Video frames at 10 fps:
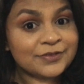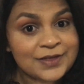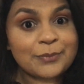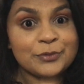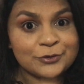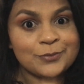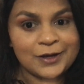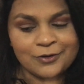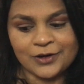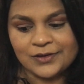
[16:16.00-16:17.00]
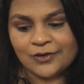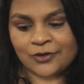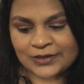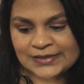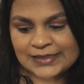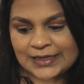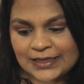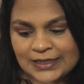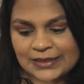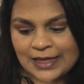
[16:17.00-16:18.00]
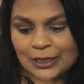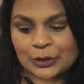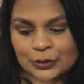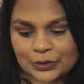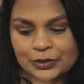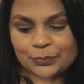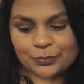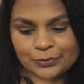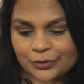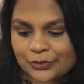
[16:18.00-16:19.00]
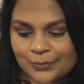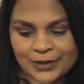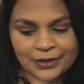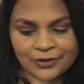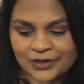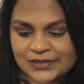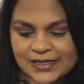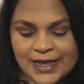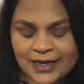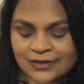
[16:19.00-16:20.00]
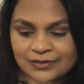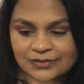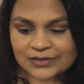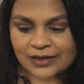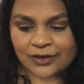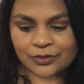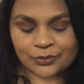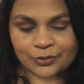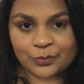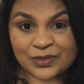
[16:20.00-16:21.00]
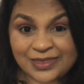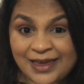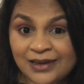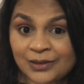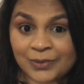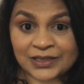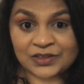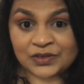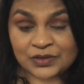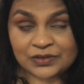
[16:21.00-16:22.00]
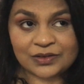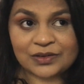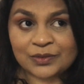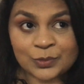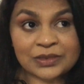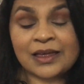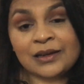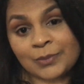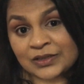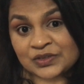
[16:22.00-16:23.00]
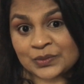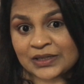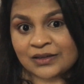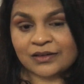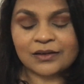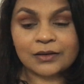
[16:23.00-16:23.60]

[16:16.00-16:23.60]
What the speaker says: That broke my heart. Honestly, that look broke my heart. And I thought, what the hell am I doing?